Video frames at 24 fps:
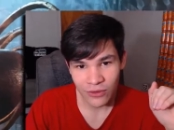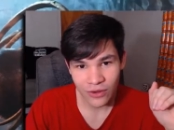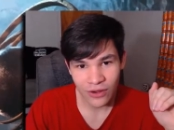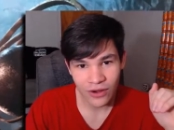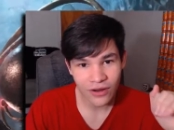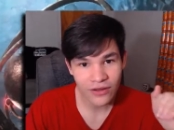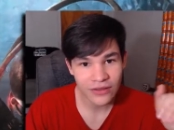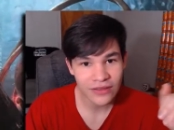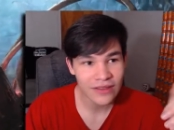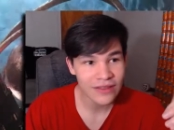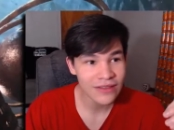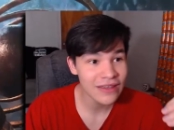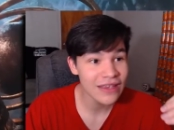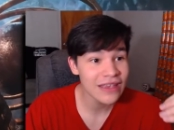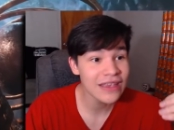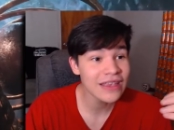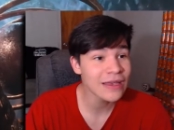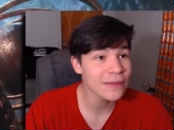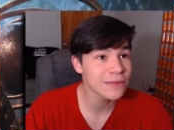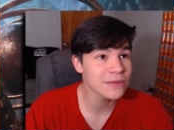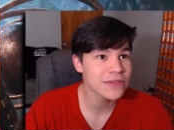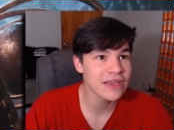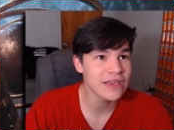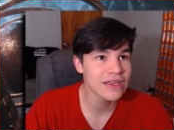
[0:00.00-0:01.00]
regardless, he
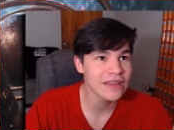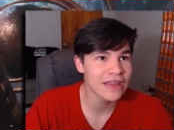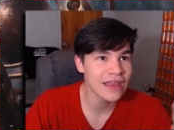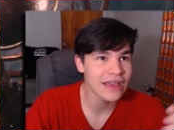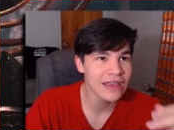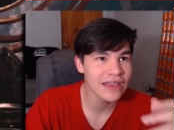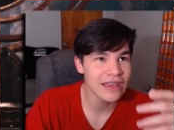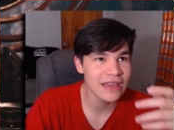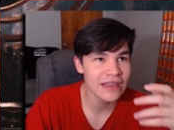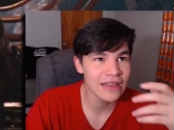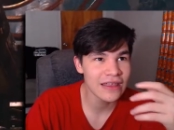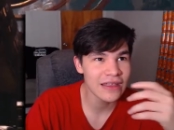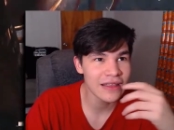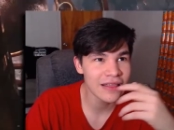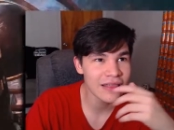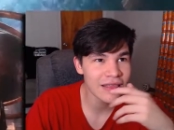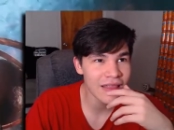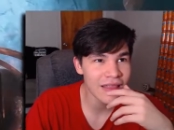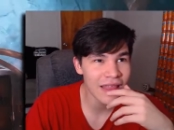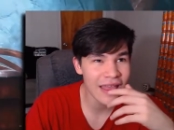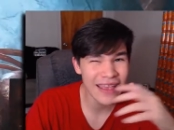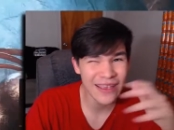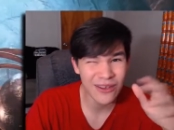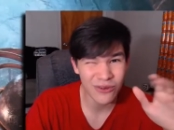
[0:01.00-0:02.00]
kept saying that he didn't
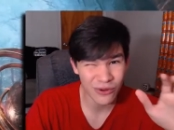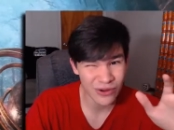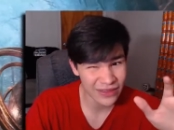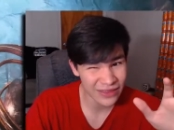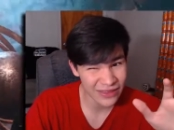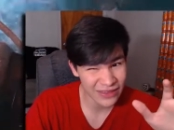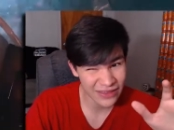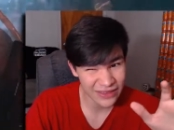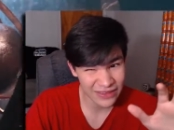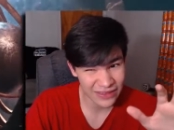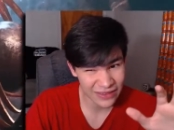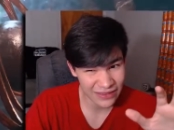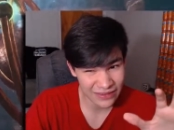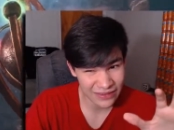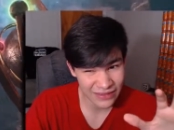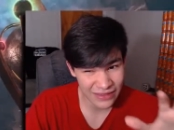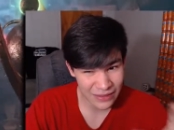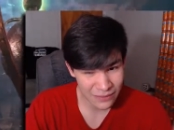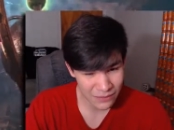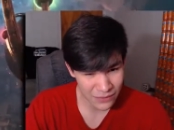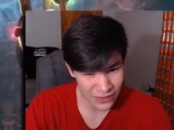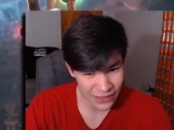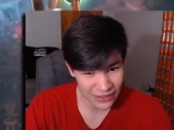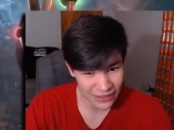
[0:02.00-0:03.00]
like, or at least it
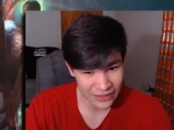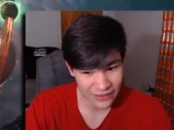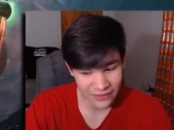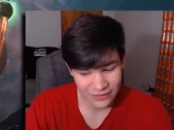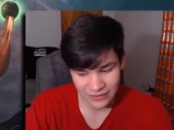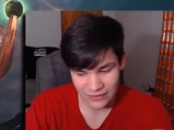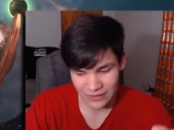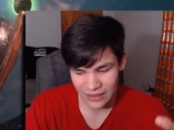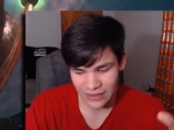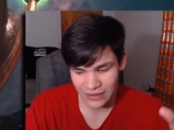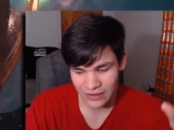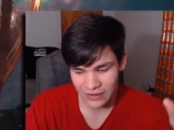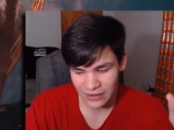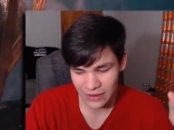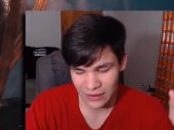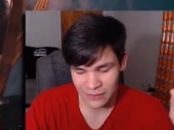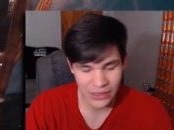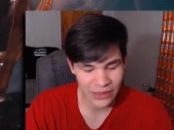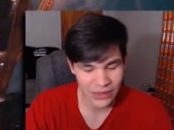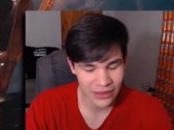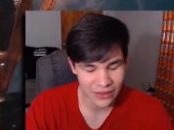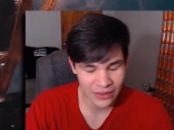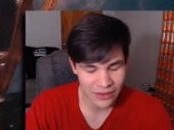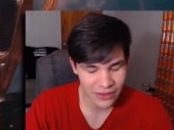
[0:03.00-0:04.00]
seemed like he said, I
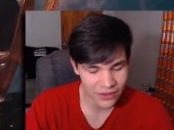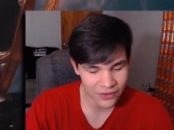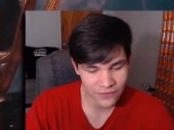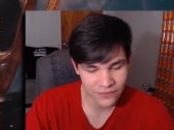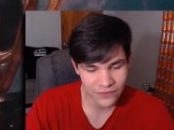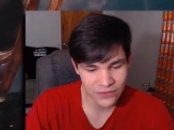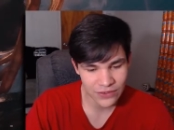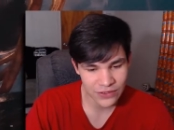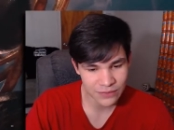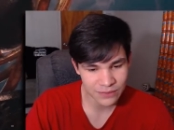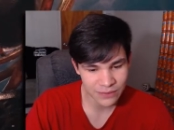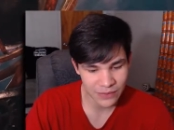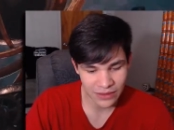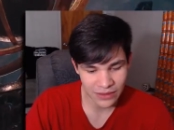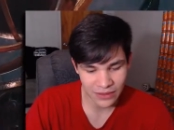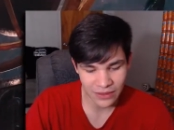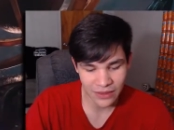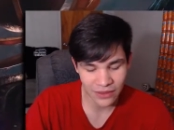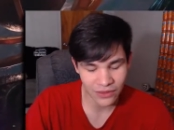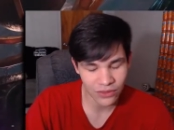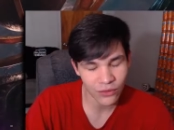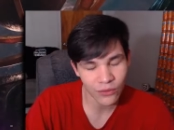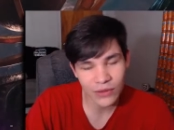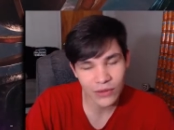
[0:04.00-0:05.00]
mean, he could have just been
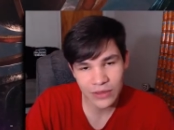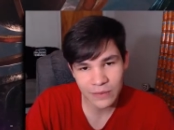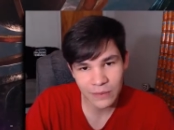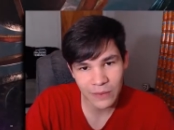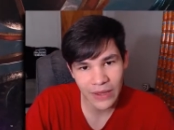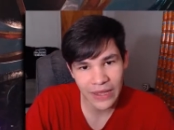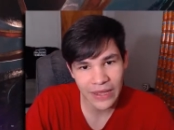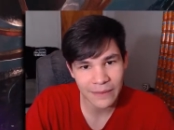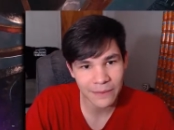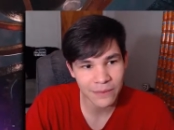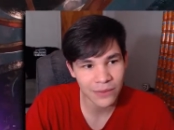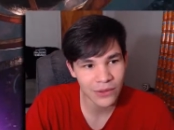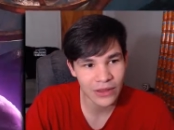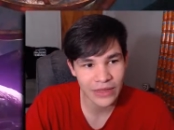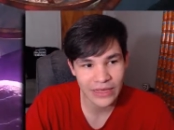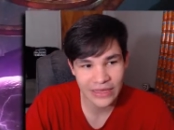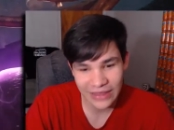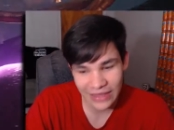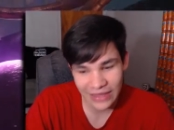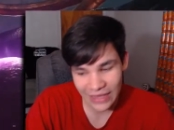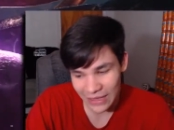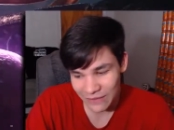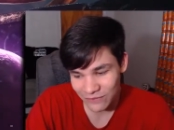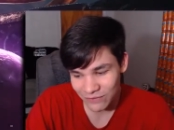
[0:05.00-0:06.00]
annoyed by playing
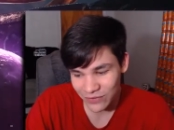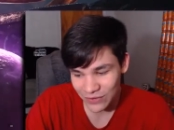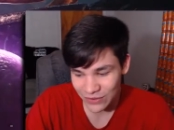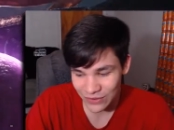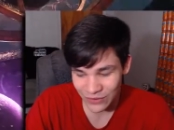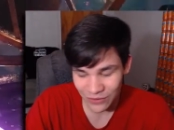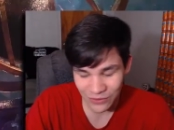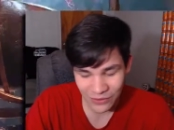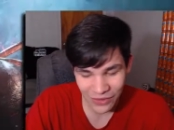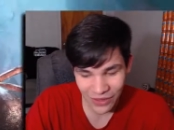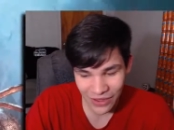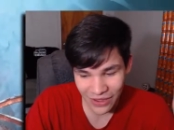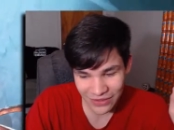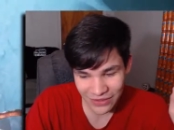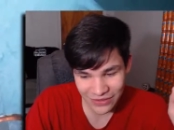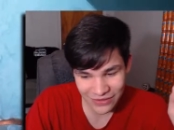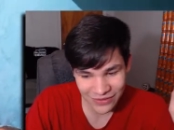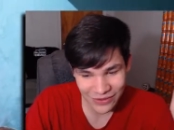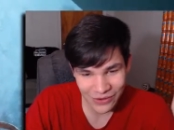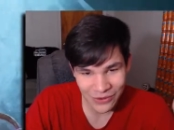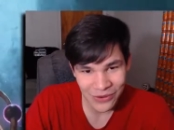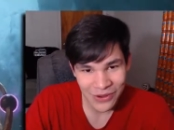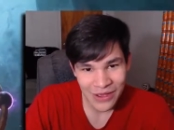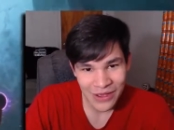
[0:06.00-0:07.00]
the game for so long,
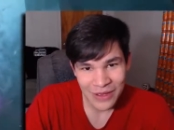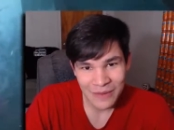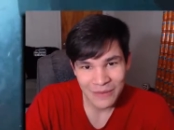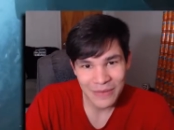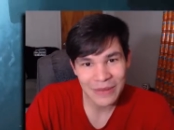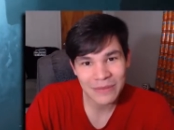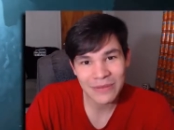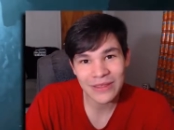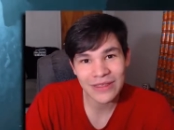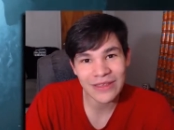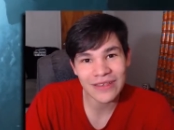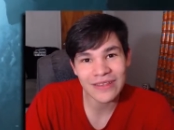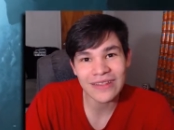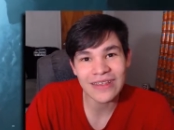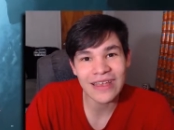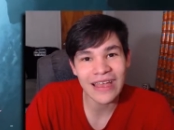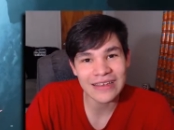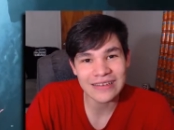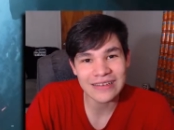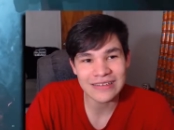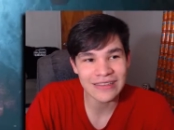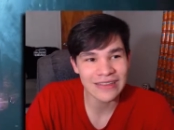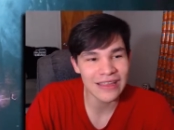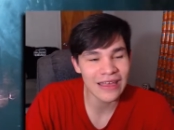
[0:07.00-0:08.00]
so maybe he doesn't
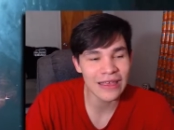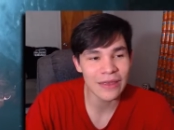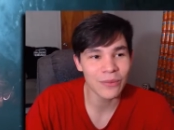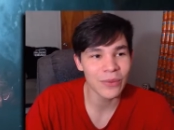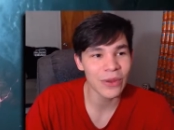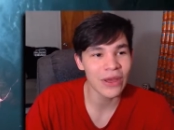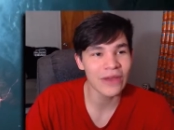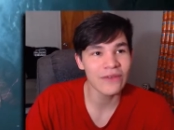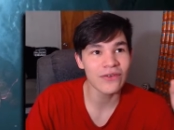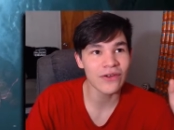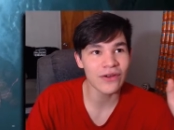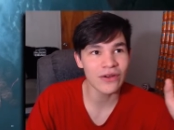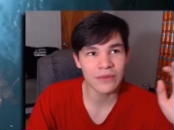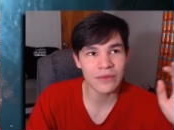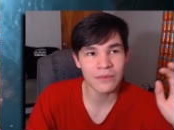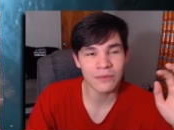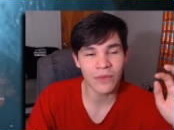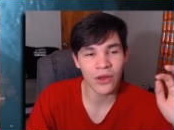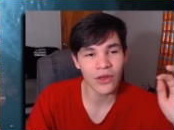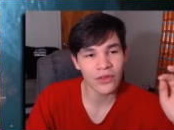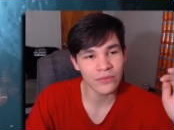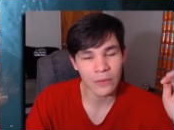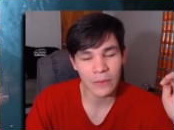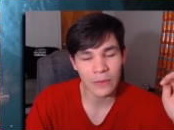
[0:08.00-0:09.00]
actually like it. But I've heard
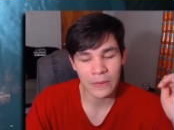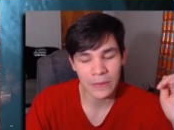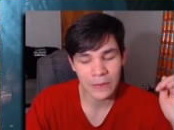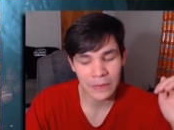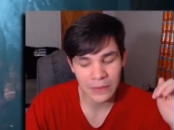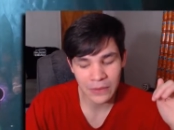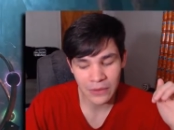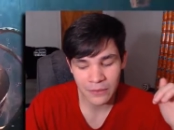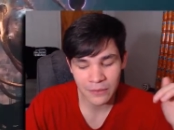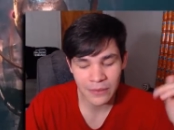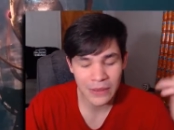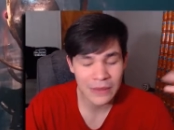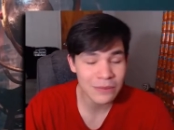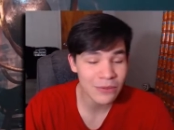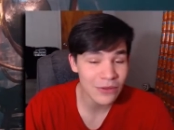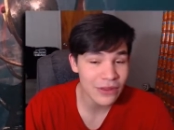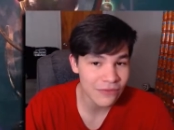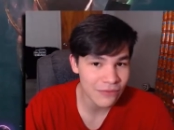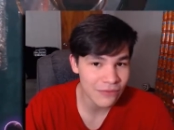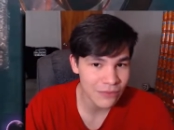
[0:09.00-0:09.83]
multiple people